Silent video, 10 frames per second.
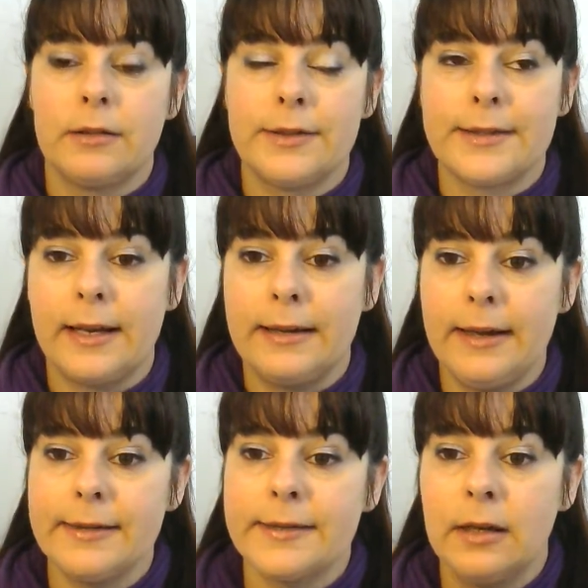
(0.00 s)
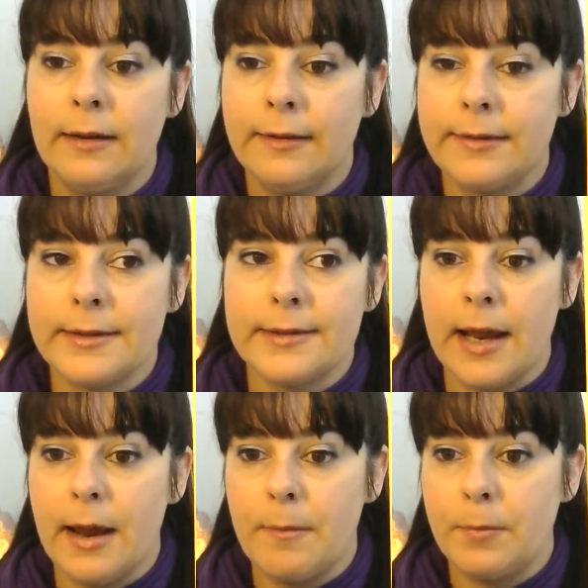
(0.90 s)
To say, yes, this
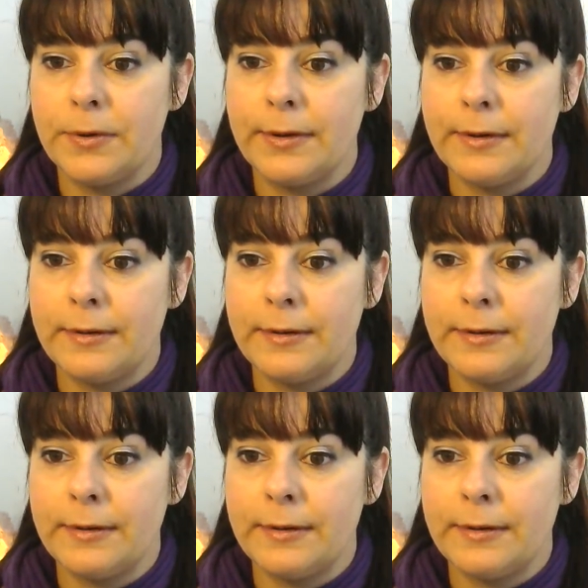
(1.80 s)
happened,